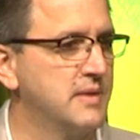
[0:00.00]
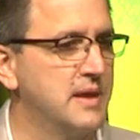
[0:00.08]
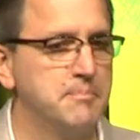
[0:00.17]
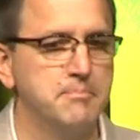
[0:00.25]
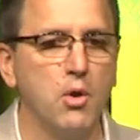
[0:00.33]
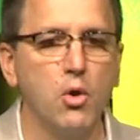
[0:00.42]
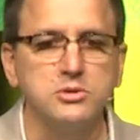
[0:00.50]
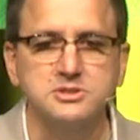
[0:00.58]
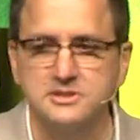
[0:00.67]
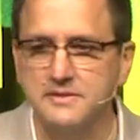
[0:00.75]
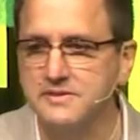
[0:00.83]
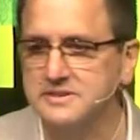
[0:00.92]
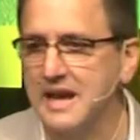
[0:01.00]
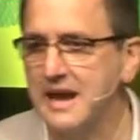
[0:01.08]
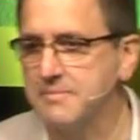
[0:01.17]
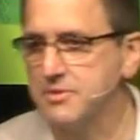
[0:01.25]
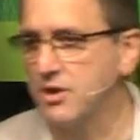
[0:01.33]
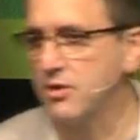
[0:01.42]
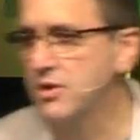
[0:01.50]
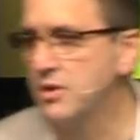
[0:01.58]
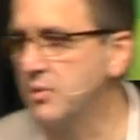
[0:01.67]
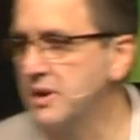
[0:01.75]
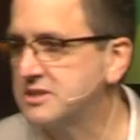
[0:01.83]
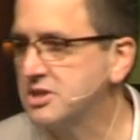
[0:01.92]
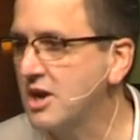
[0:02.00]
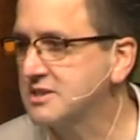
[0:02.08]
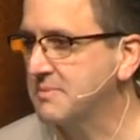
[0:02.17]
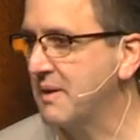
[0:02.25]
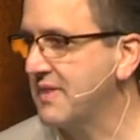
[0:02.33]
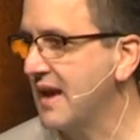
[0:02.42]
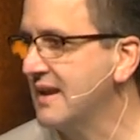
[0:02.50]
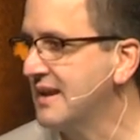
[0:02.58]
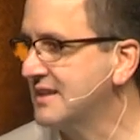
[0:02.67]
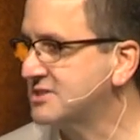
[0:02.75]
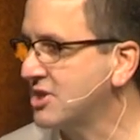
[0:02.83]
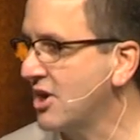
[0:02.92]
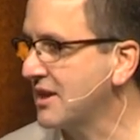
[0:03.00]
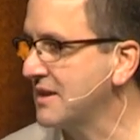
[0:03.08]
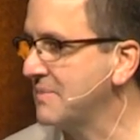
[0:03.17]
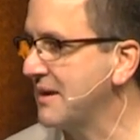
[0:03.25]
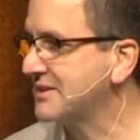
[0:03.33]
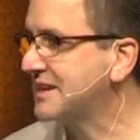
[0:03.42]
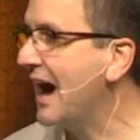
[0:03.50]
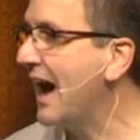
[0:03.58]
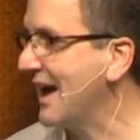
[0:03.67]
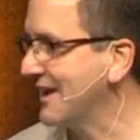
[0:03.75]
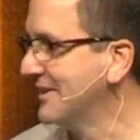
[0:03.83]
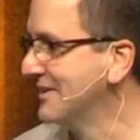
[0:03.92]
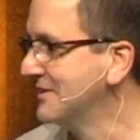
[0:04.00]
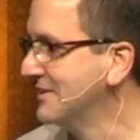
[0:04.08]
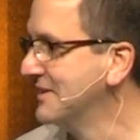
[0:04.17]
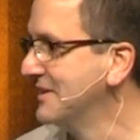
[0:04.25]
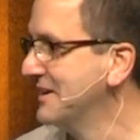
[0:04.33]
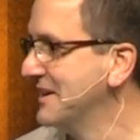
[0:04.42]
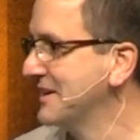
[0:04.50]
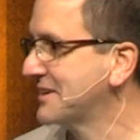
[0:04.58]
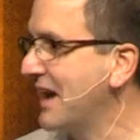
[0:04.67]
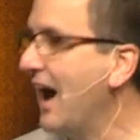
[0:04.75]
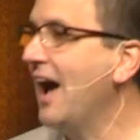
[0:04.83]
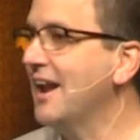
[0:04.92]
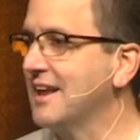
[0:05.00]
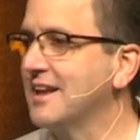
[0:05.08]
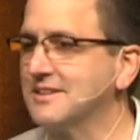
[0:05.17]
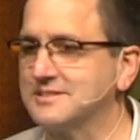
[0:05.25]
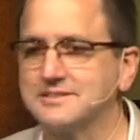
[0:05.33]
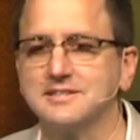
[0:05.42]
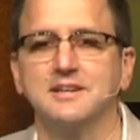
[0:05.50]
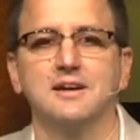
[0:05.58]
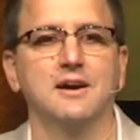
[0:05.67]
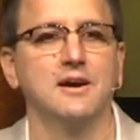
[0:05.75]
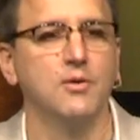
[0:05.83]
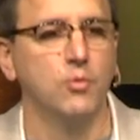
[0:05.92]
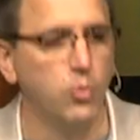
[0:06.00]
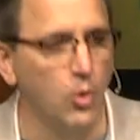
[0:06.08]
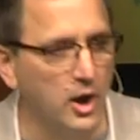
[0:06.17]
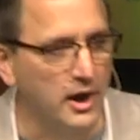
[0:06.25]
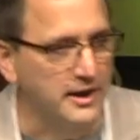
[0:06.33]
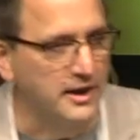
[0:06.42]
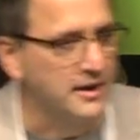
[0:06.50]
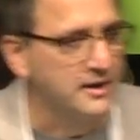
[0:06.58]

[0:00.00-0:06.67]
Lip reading: Most of the time, though, when it talks about that, it's talking about God. God is one.